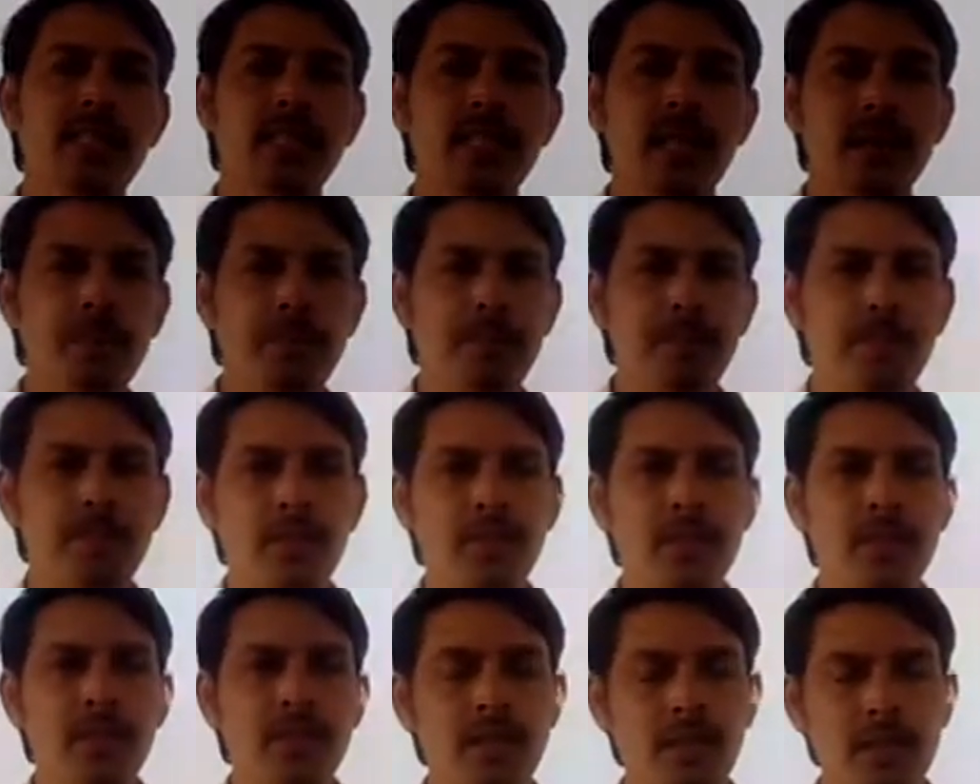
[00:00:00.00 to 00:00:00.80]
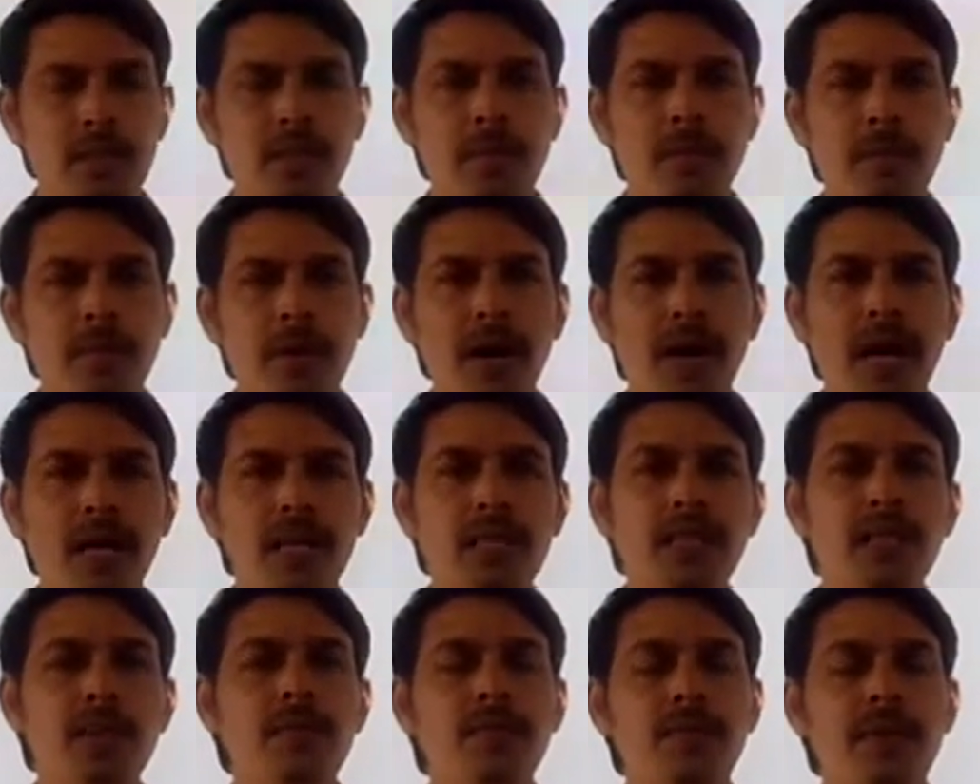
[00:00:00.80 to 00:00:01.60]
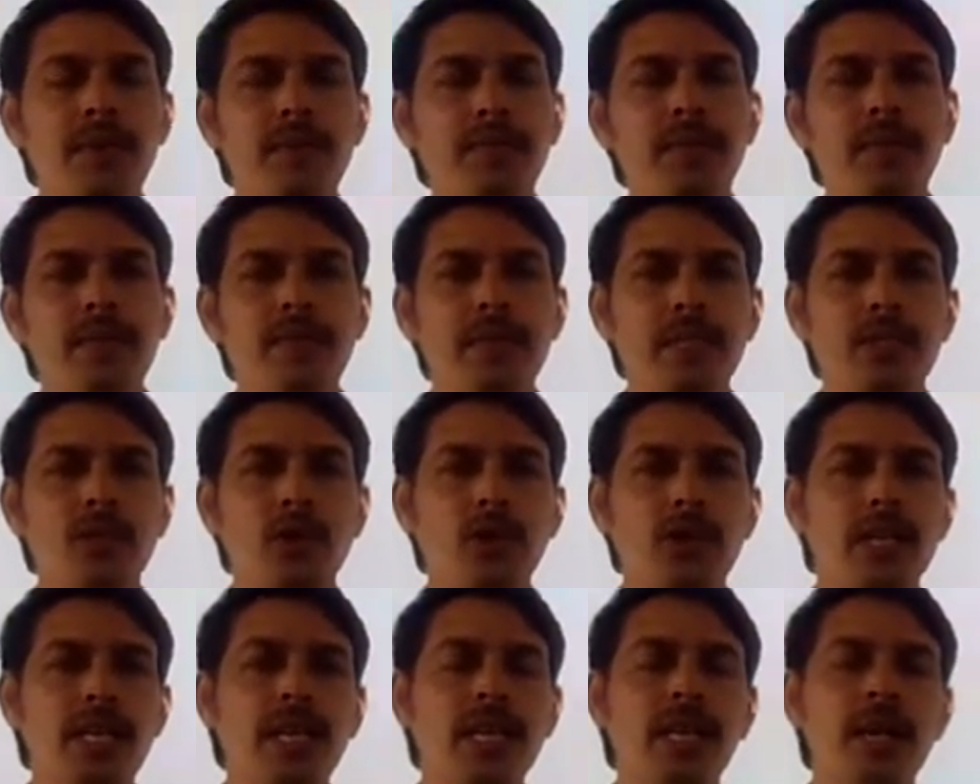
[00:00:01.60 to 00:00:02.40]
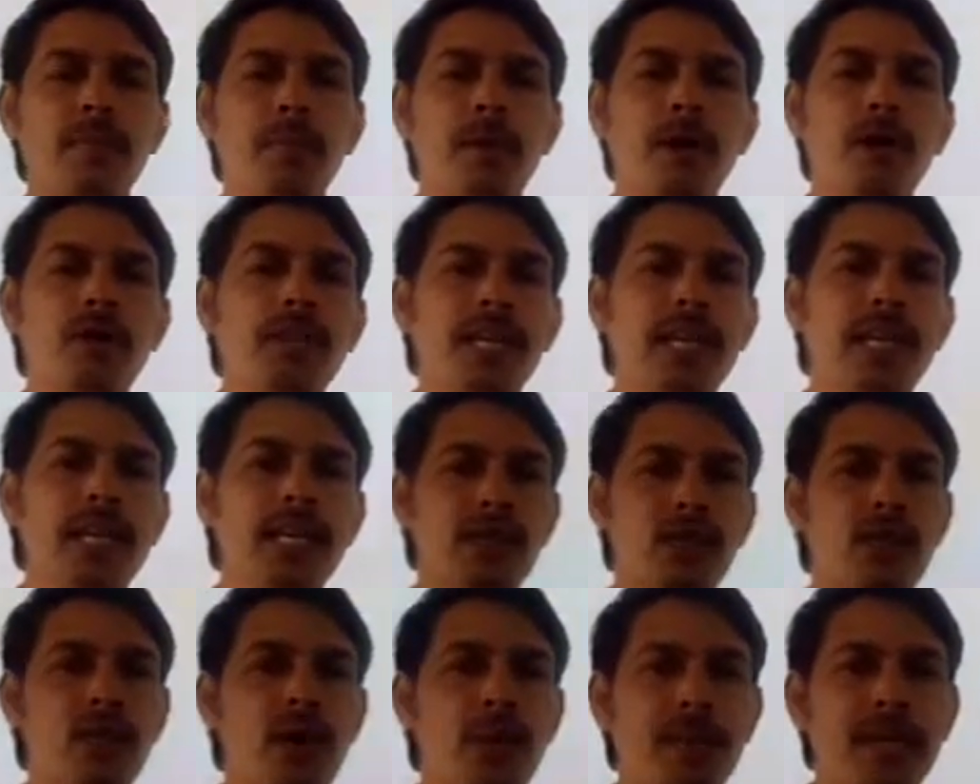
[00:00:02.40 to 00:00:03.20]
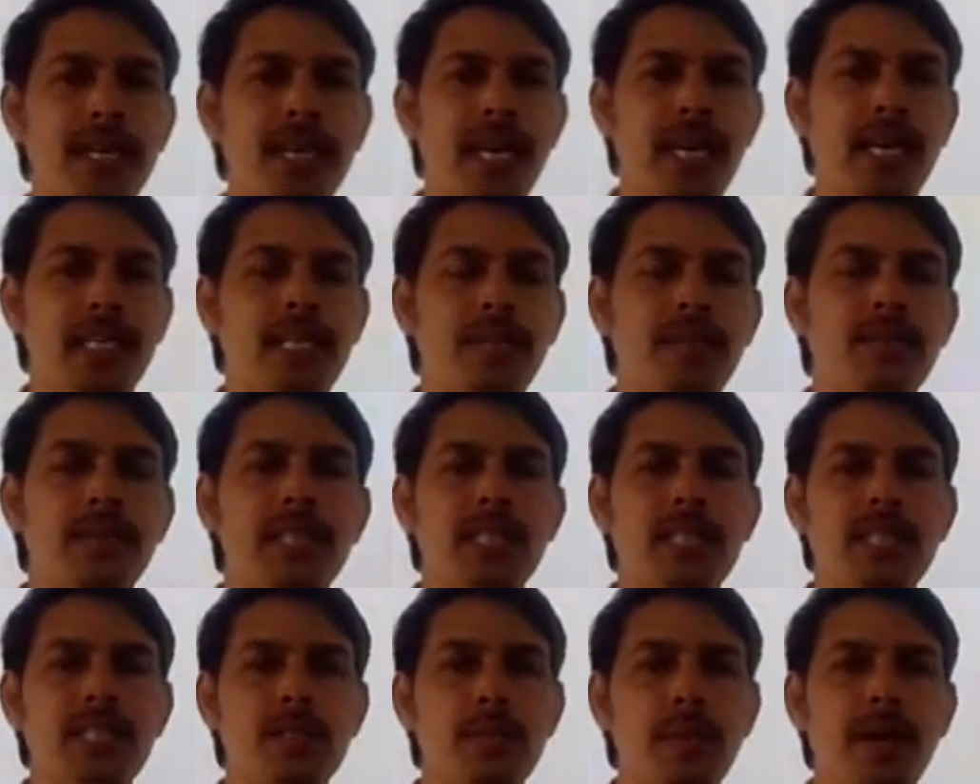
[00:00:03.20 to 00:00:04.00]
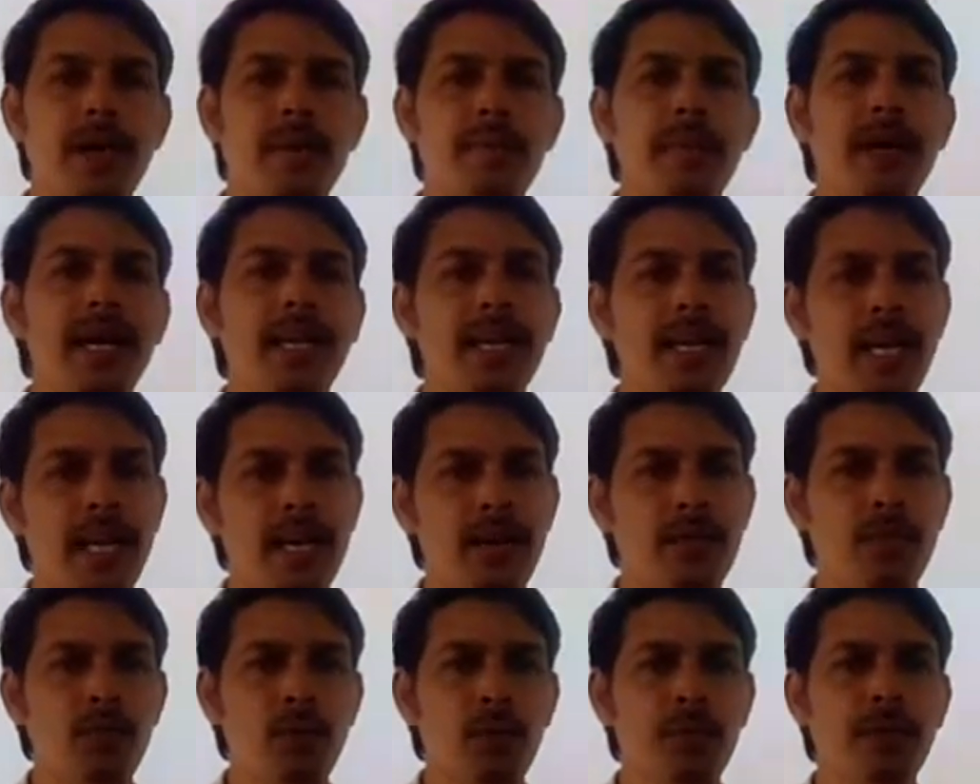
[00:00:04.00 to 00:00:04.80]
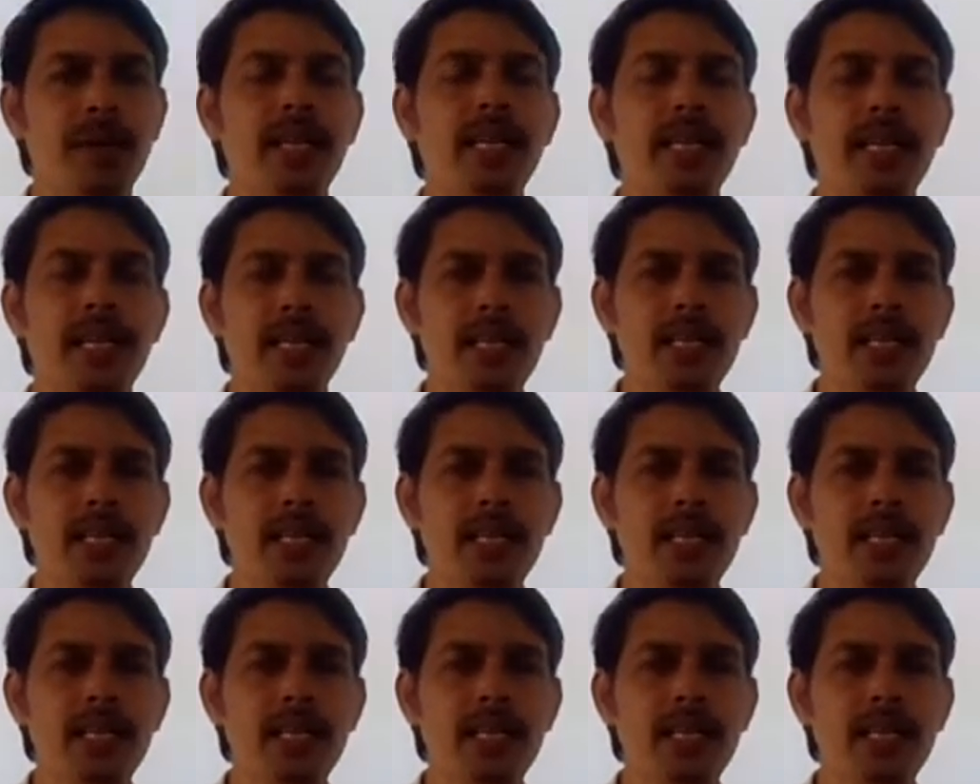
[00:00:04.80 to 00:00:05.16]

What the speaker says: in the part when we were talking about economic activities by men and women.